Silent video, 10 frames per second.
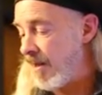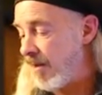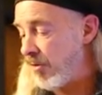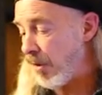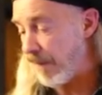
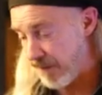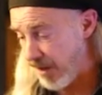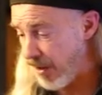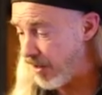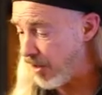So
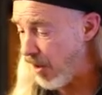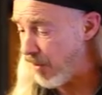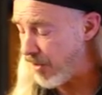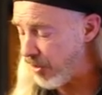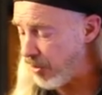there you
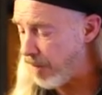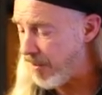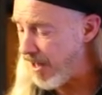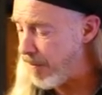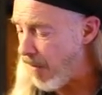go, there's a
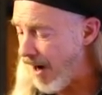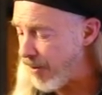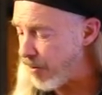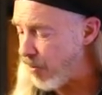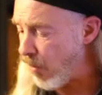B
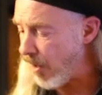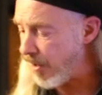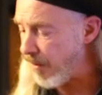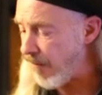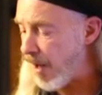minor
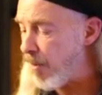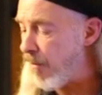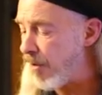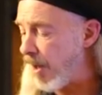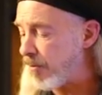chord. If I
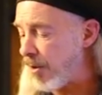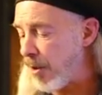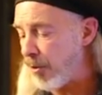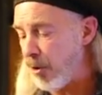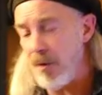move it up to
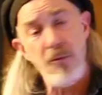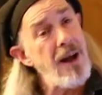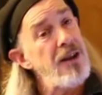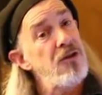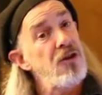the 3rd
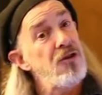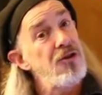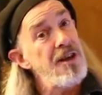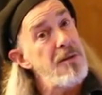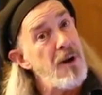fret, it's a
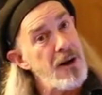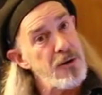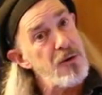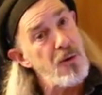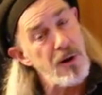C
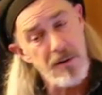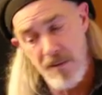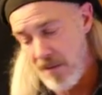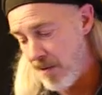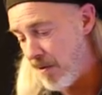minor chord.
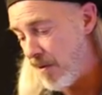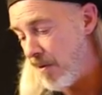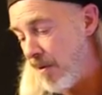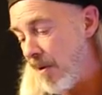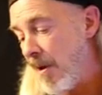
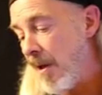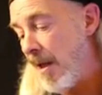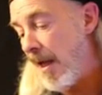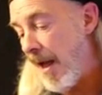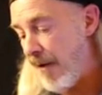
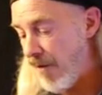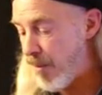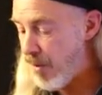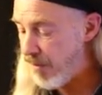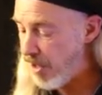If I
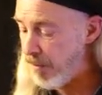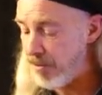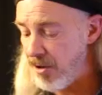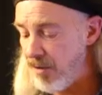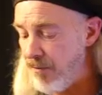move it up
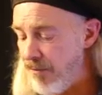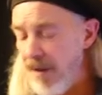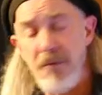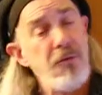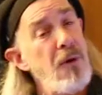to the
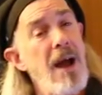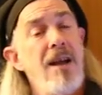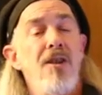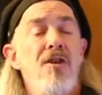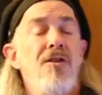5th
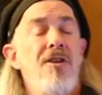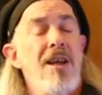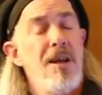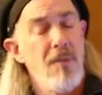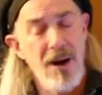fret, it's a
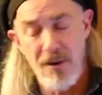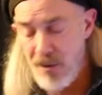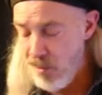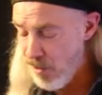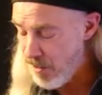D minor
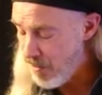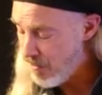chord.